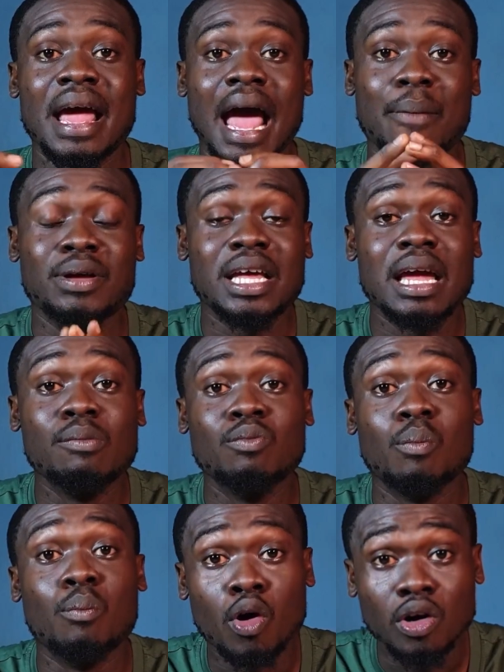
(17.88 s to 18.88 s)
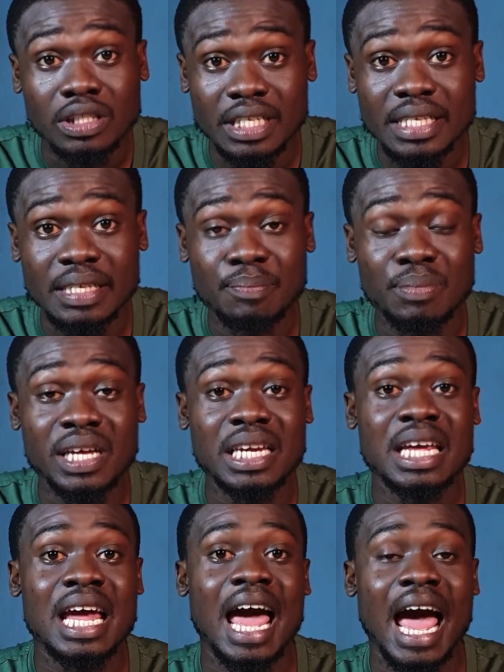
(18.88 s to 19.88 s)
I became more disciplined
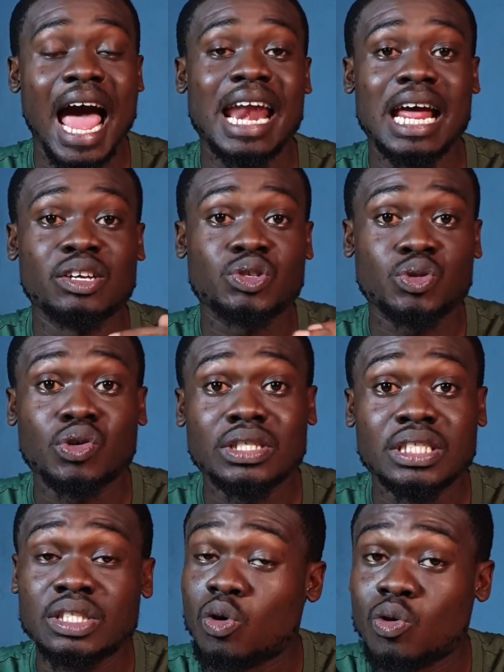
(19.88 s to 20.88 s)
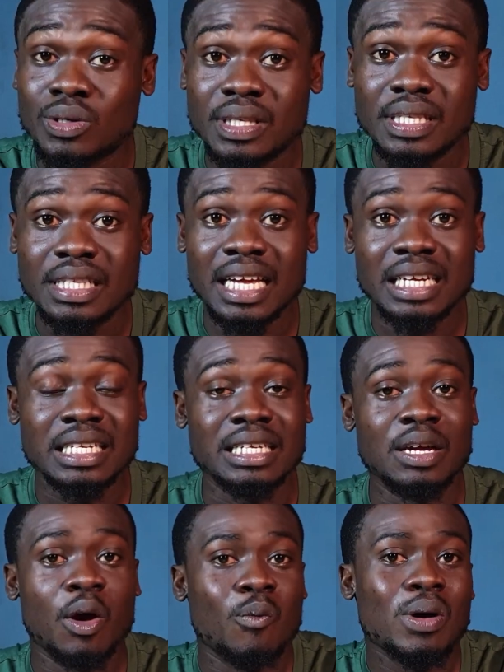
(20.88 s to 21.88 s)
and I studied
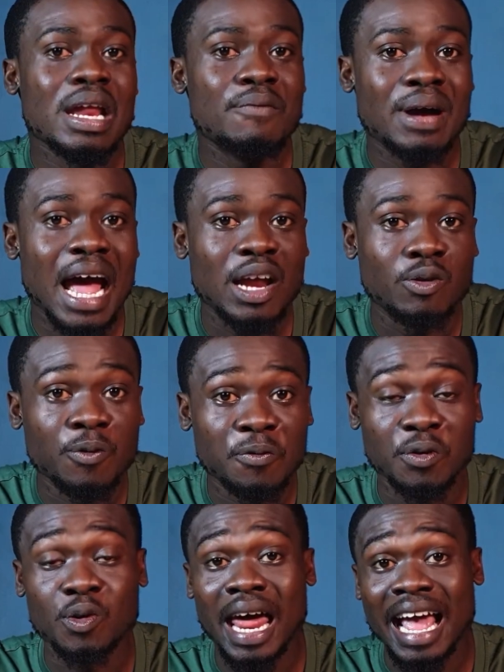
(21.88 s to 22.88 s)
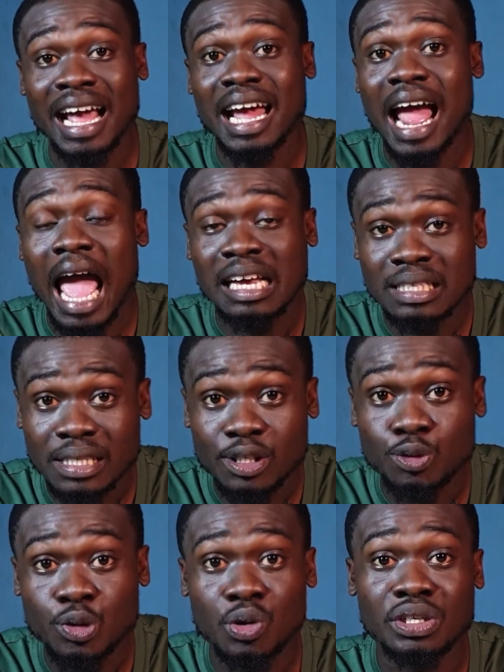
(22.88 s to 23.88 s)
consistently. Whenever I don't feel like, I
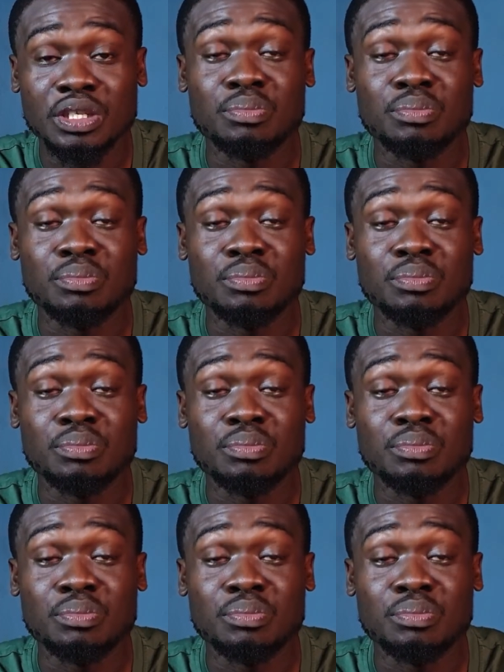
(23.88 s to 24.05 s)
still study